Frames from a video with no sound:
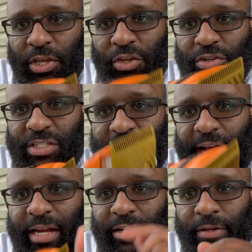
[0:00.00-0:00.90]
You just
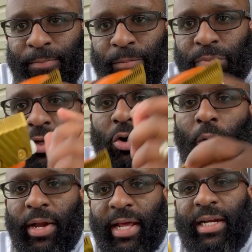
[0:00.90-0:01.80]
kind of
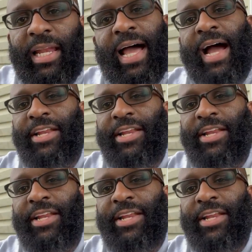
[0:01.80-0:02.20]
going at a line.